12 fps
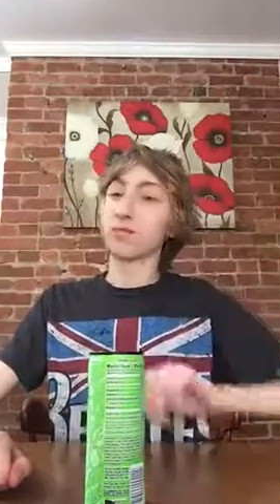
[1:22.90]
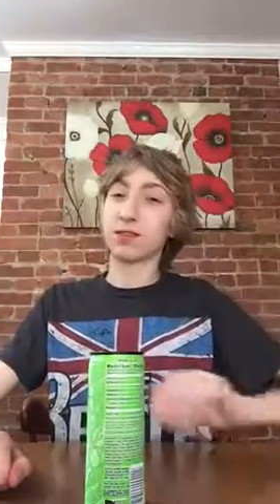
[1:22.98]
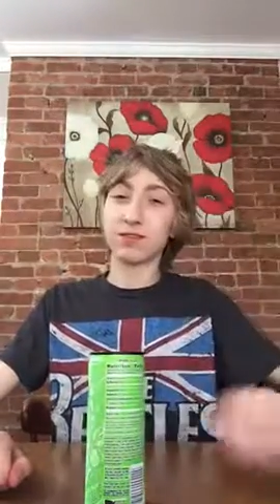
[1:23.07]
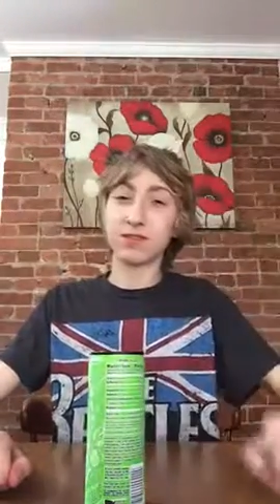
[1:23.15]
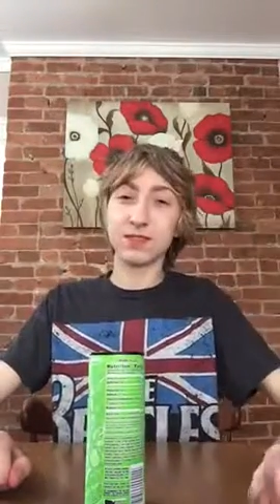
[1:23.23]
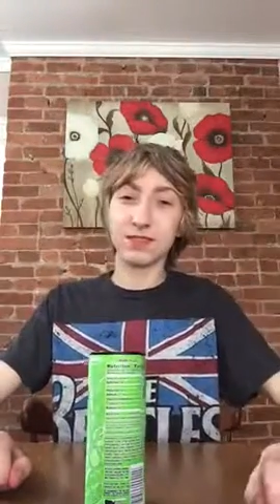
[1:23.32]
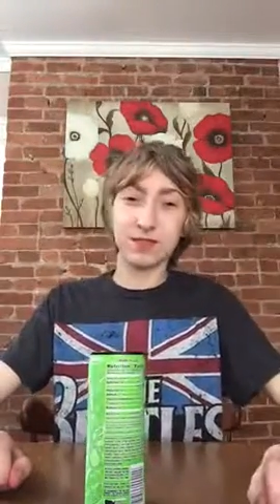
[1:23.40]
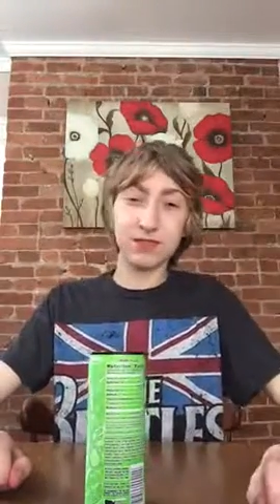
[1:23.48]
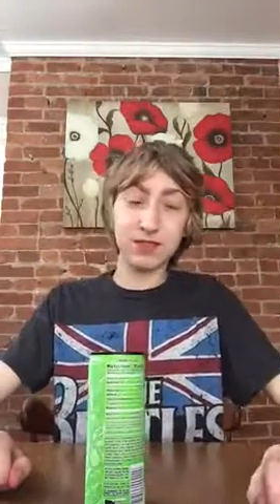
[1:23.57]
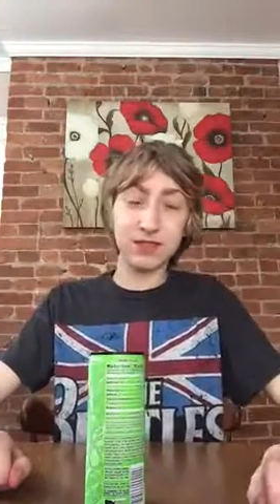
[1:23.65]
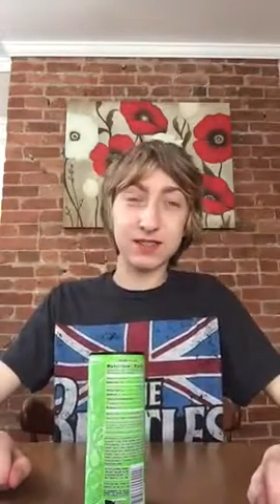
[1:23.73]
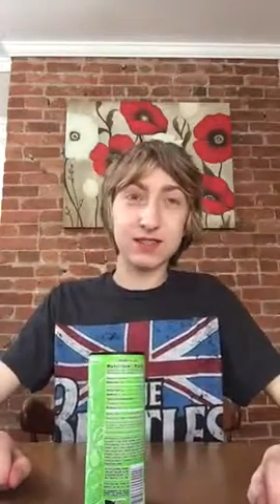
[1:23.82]
It was like
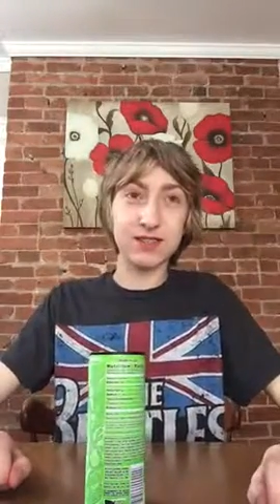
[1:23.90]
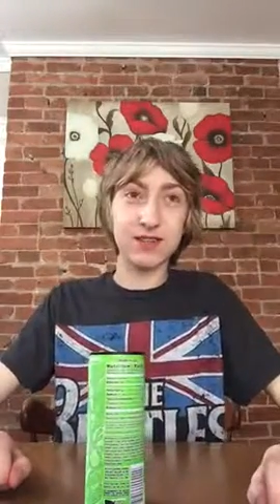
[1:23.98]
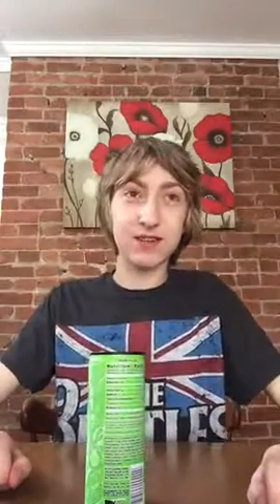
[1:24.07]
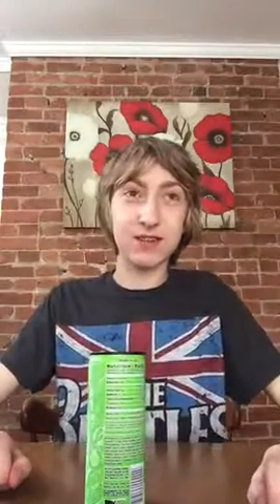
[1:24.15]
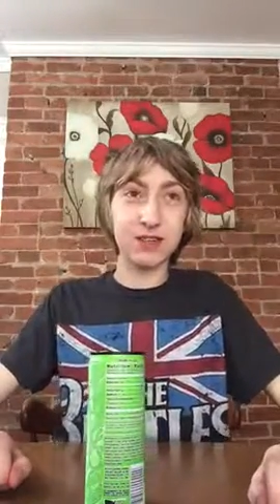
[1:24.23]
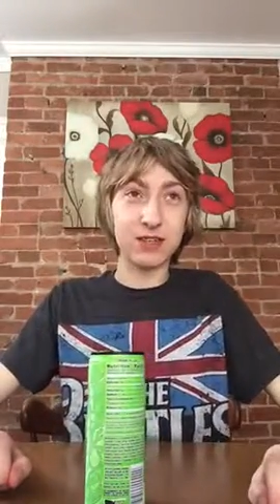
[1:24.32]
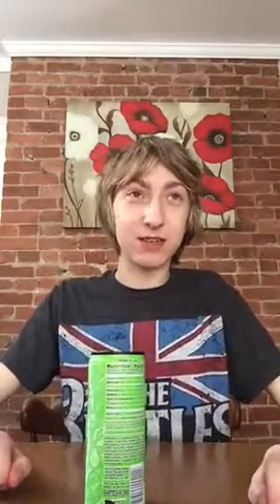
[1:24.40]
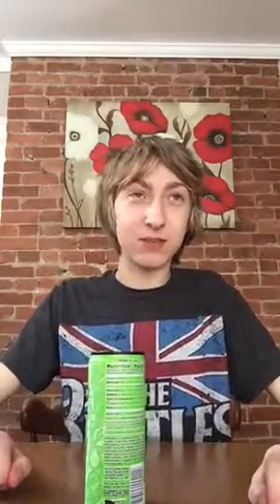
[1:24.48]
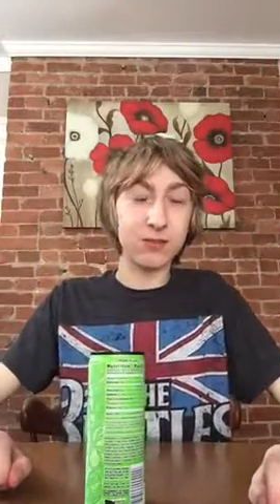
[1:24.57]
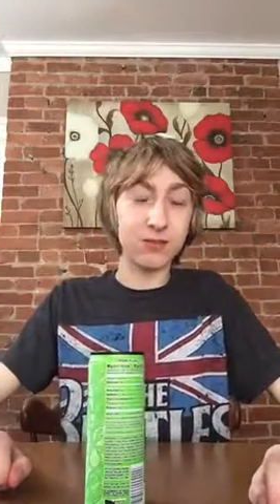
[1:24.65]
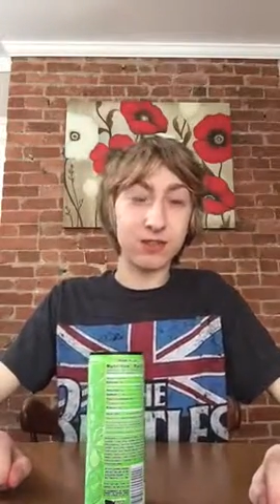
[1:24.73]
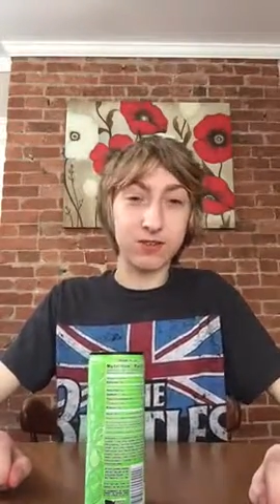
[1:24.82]
sweet and sour.
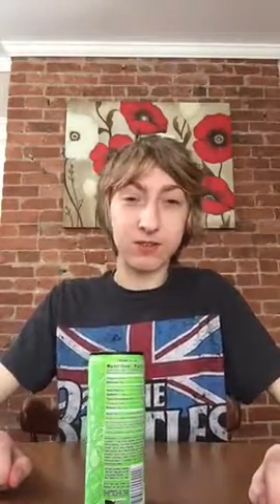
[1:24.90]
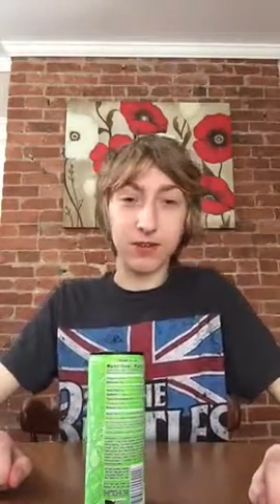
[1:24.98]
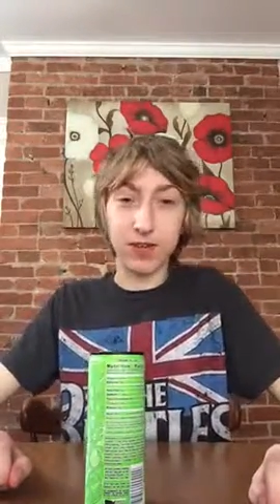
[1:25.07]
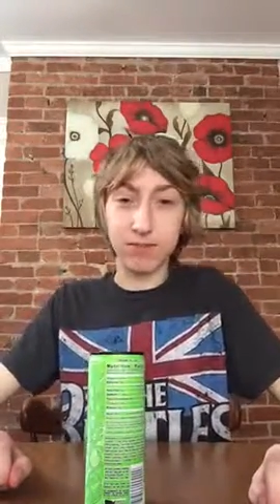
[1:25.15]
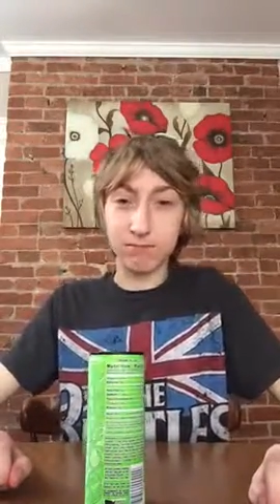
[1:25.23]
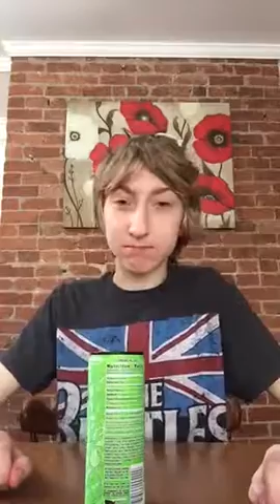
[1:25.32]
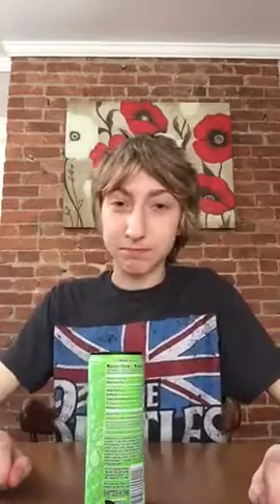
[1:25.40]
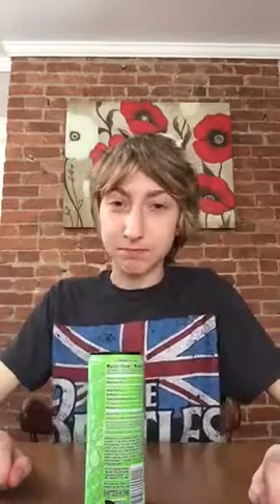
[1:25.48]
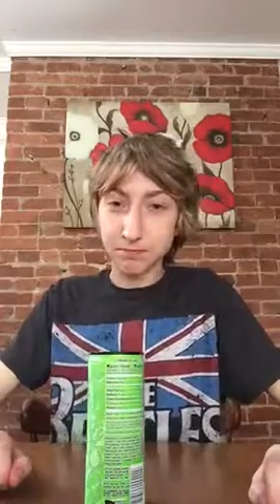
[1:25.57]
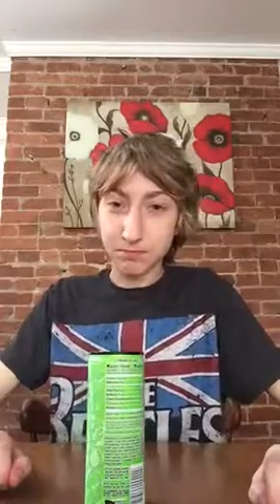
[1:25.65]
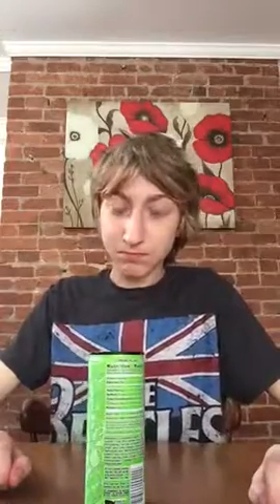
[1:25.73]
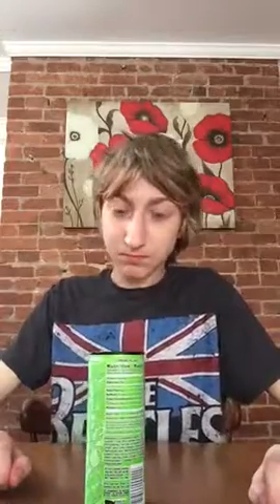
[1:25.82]
Holy crap.
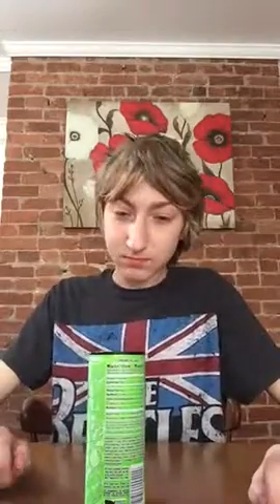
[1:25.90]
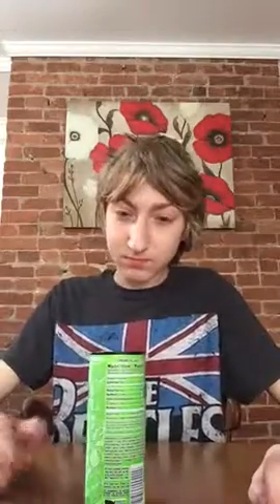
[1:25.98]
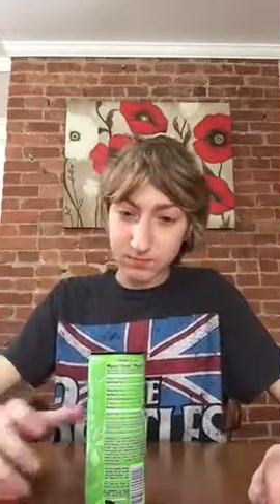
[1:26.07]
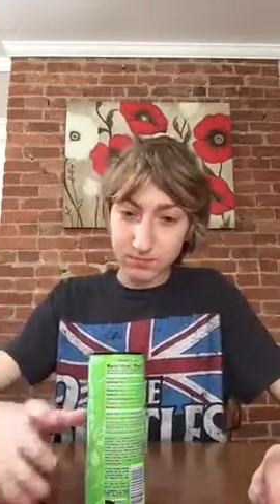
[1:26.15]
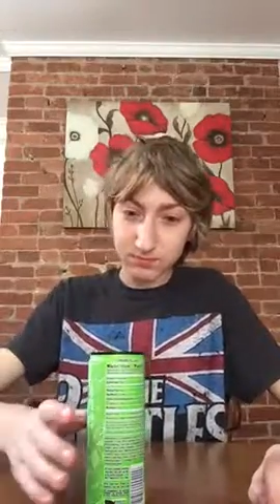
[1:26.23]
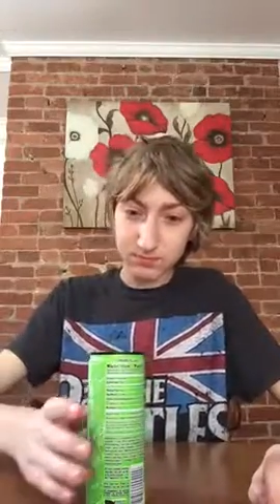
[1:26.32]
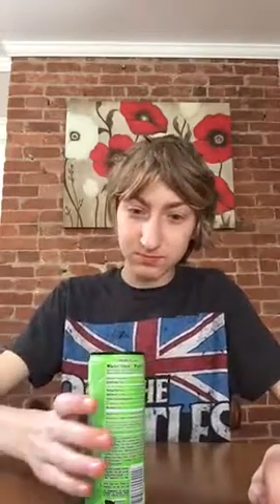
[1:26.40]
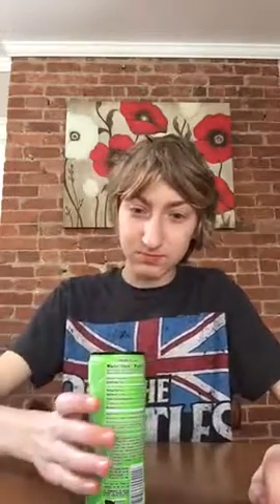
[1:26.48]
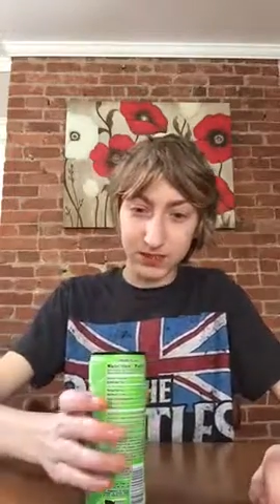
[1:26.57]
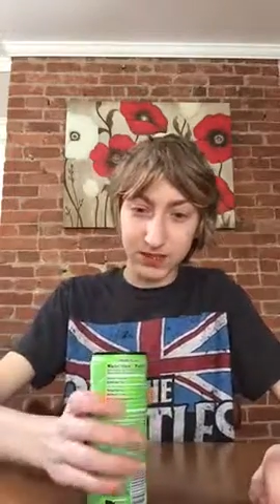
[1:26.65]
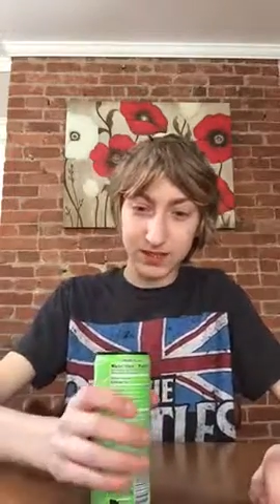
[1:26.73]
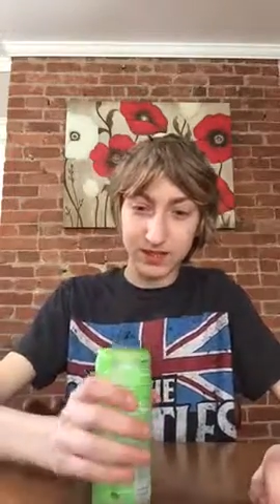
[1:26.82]

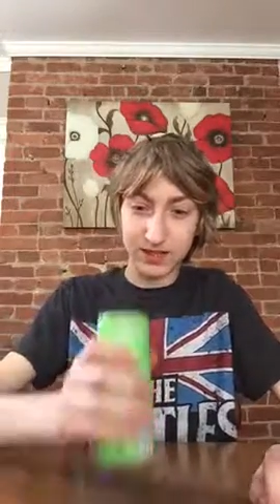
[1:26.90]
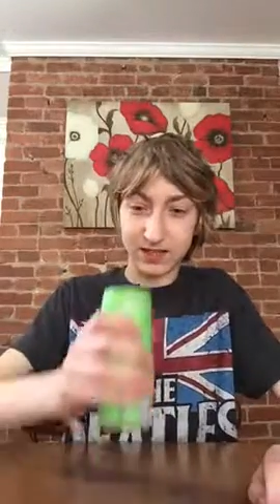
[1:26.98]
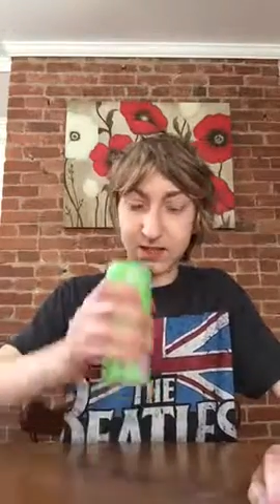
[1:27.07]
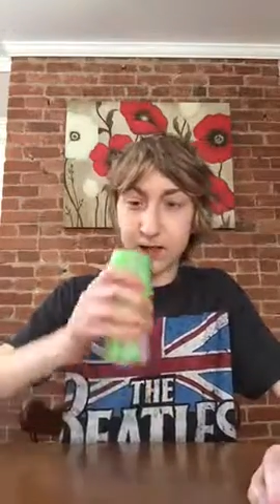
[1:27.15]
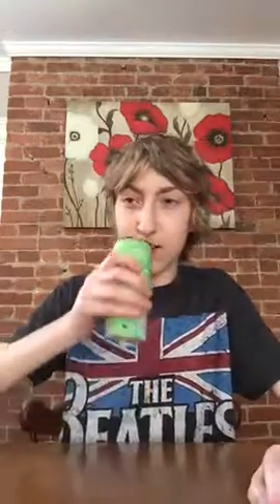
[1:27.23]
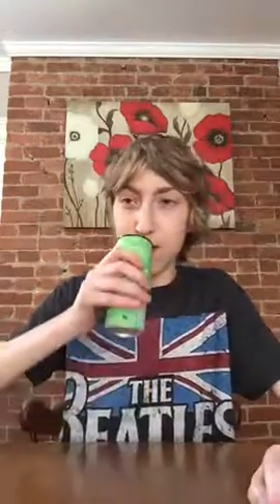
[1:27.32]
Oh my god.